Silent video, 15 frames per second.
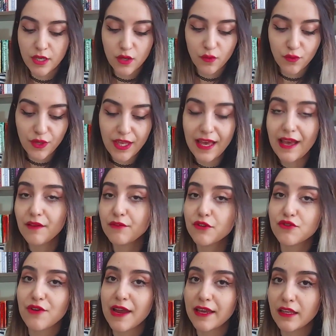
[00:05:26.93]
We have The
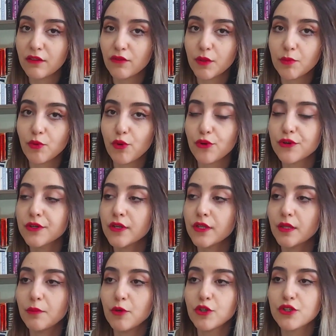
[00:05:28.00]
Dragon Reborn,
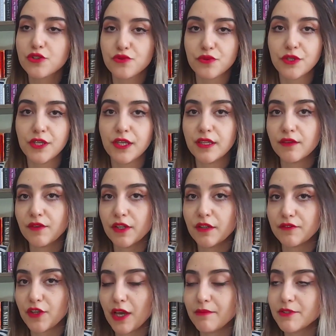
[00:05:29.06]
the book 3 in the Wheel of
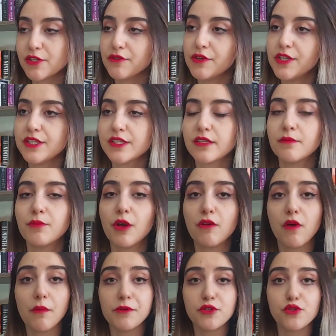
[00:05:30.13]
Time series by
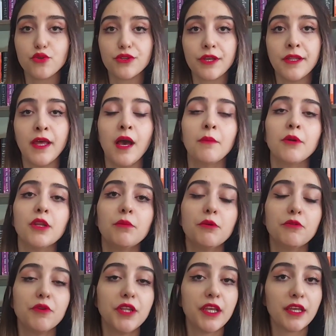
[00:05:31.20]
Robert Jordan. I'm going to be
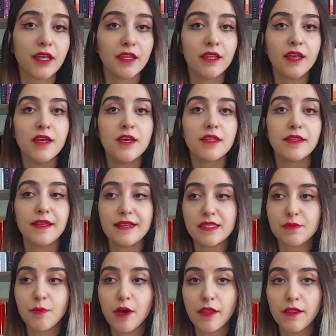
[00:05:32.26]
reading it this
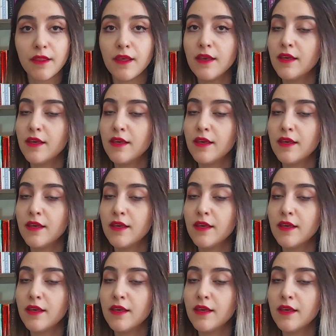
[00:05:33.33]
month.